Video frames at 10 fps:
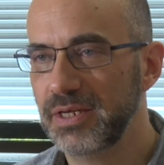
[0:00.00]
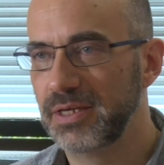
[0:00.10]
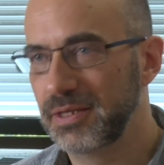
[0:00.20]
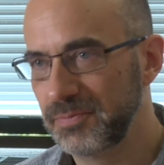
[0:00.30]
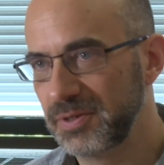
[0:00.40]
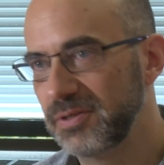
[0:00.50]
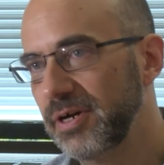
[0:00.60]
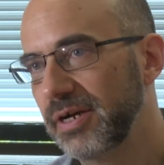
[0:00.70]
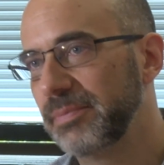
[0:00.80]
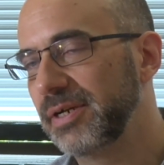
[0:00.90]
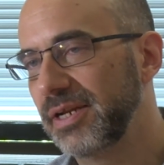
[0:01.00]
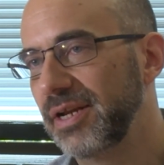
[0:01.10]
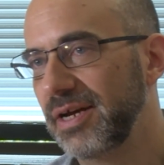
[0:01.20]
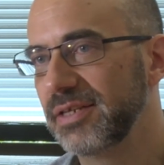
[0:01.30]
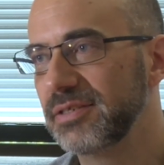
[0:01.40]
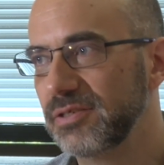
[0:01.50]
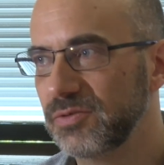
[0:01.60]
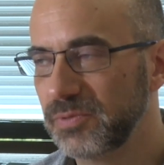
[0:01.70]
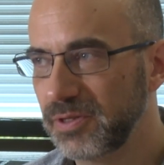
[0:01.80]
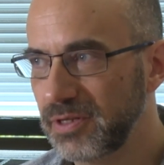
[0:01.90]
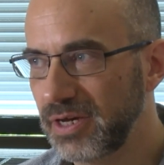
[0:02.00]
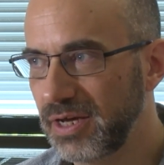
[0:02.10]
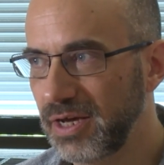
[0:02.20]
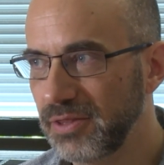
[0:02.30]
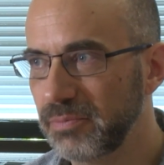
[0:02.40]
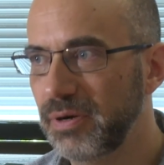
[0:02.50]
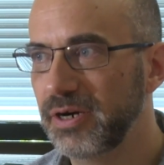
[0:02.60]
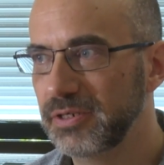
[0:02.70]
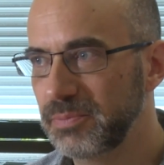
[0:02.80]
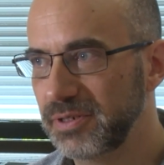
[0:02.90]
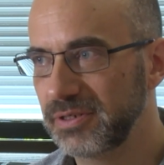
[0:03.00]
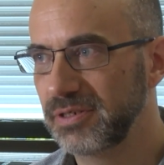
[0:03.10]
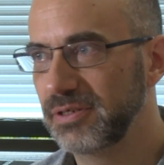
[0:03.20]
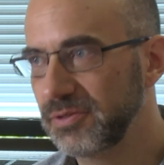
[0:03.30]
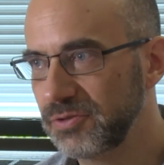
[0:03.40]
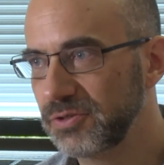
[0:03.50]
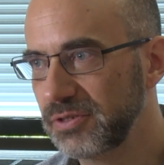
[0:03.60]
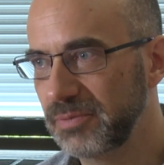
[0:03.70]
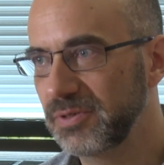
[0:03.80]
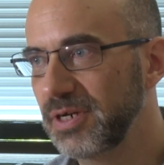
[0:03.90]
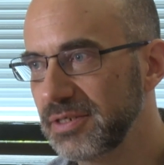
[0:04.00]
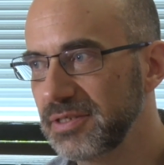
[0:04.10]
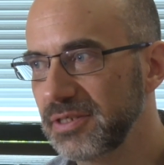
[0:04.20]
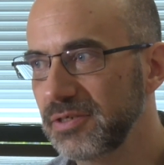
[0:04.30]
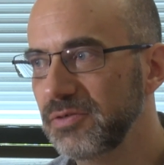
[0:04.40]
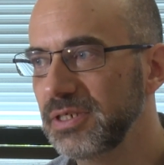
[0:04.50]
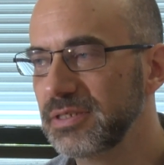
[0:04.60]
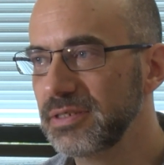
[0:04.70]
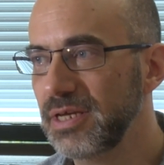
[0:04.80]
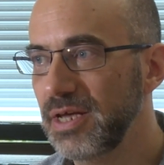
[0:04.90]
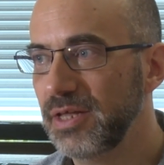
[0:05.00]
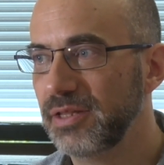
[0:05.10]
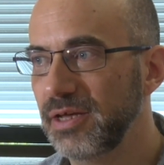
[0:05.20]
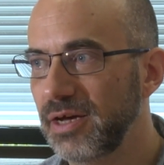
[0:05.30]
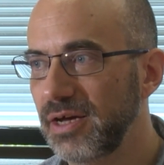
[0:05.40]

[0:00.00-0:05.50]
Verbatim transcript: And when you talk about alliances with uh, other parties, particularly the Social Democrats and the Greens, uh,